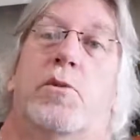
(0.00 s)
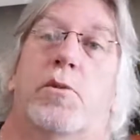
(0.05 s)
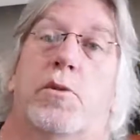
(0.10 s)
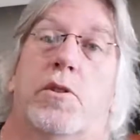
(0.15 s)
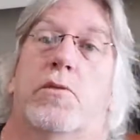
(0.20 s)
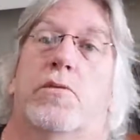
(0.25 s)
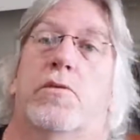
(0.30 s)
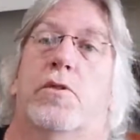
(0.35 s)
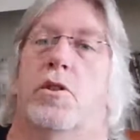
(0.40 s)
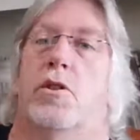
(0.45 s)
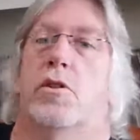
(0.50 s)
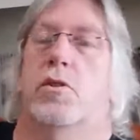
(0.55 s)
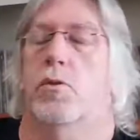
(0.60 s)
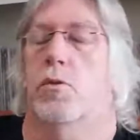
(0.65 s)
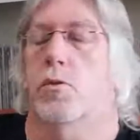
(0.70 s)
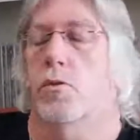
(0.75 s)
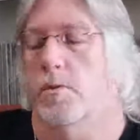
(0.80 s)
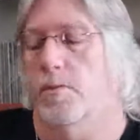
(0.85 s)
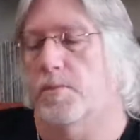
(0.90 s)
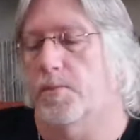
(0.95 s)
Also very
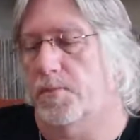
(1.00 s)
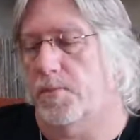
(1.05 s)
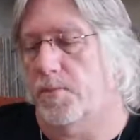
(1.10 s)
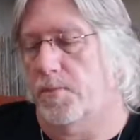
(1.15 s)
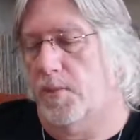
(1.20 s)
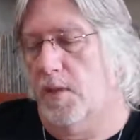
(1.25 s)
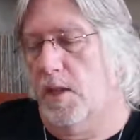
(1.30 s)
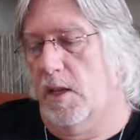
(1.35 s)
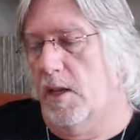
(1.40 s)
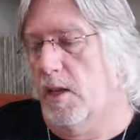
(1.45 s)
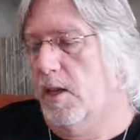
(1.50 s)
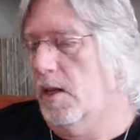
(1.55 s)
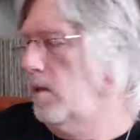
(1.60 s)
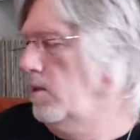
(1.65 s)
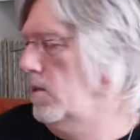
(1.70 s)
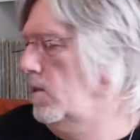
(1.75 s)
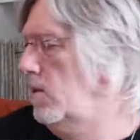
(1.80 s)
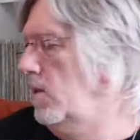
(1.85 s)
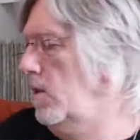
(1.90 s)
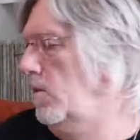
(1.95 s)
cool.
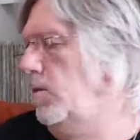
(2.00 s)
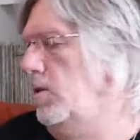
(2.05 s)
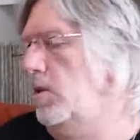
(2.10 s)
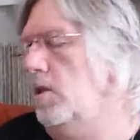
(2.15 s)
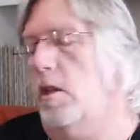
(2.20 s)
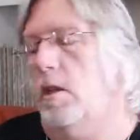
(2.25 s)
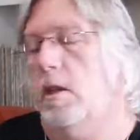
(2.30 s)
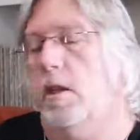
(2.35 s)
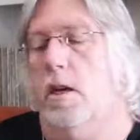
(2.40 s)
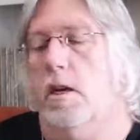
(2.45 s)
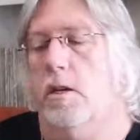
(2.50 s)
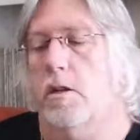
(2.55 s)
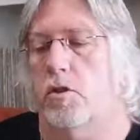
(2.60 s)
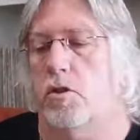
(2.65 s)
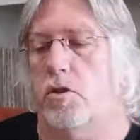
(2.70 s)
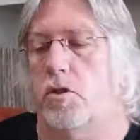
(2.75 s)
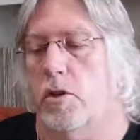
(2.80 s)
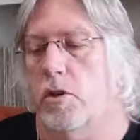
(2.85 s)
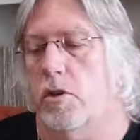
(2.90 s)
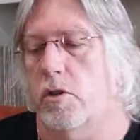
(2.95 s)
See if there's anything I can
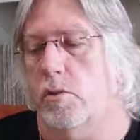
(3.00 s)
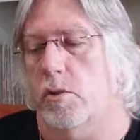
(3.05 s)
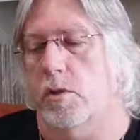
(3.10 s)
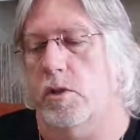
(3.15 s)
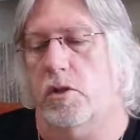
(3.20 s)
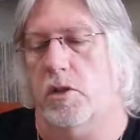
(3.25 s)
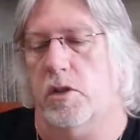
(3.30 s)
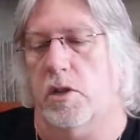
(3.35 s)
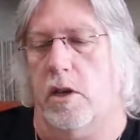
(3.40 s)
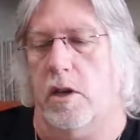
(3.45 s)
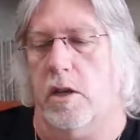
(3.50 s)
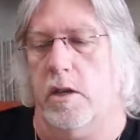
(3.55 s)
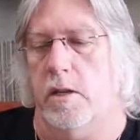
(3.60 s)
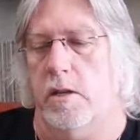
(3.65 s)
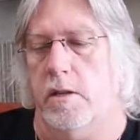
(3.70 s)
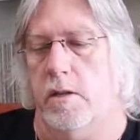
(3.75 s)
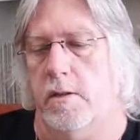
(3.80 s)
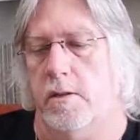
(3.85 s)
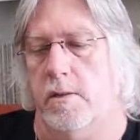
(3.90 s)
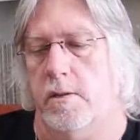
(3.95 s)
show you inside
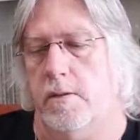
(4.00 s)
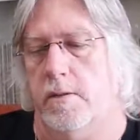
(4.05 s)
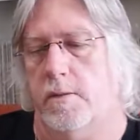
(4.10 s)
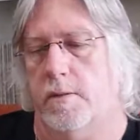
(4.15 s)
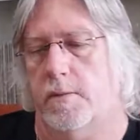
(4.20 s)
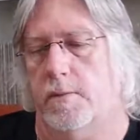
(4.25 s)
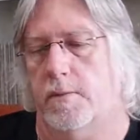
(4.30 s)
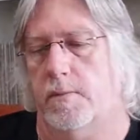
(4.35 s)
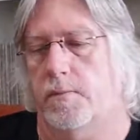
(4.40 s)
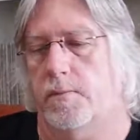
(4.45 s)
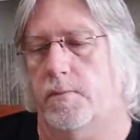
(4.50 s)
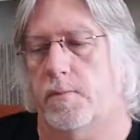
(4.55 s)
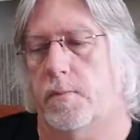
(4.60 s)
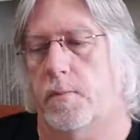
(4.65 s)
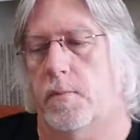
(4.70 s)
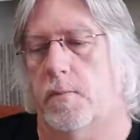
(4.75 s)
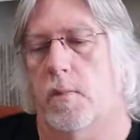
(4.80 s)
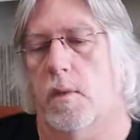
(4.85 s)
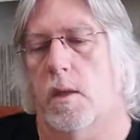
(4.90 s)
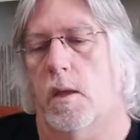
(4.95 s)
here.
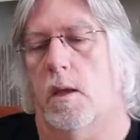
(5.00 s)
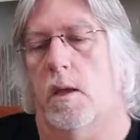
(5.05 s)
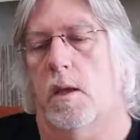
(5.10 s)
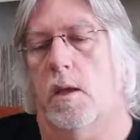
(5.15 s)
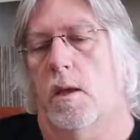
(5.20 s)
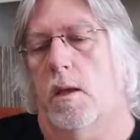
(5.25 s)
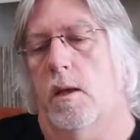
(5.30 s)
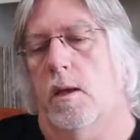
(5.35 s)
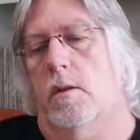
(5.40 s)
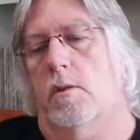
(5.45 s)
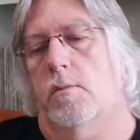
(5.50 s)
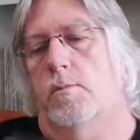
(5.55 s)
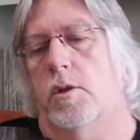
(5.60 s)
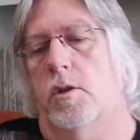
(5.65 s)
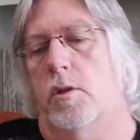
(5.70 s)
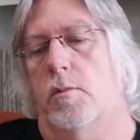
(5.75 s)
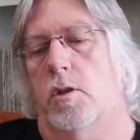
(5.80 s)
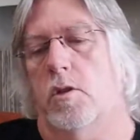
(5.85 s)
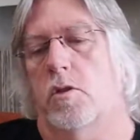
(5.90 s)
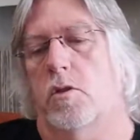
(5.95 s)
It's
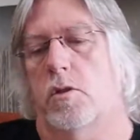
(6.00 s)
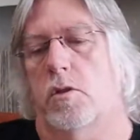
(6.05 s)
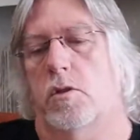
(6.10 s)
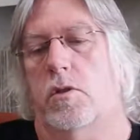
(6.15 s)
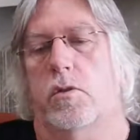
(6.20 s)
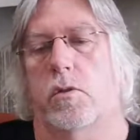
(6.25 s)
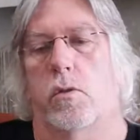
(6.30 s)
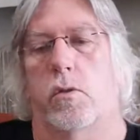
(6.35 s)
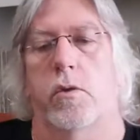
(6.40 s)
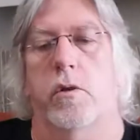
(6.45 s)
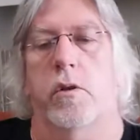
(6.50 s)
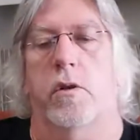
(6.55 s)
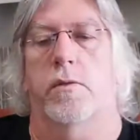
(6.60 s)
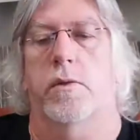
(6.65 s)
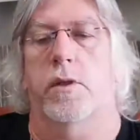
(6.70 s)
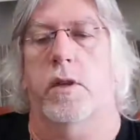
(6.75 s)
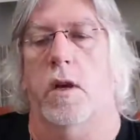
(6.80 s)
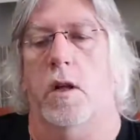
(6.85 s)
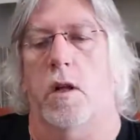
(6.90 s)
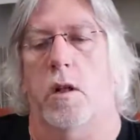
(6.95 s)
pretty much the story of
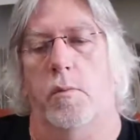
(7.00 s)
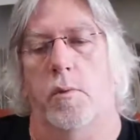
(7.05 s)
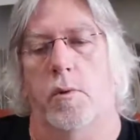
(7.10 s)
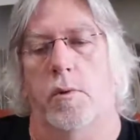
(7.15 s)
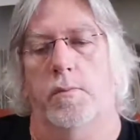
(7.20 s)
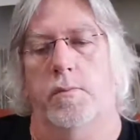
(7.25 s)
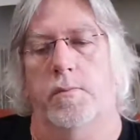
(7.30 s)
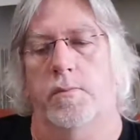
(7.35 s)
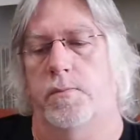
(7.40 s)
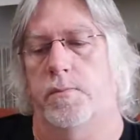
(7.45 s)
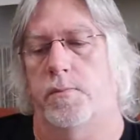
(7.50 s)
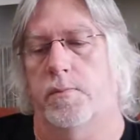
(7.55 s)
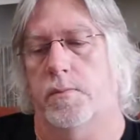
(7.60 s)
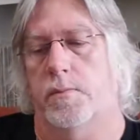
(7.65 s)
the album.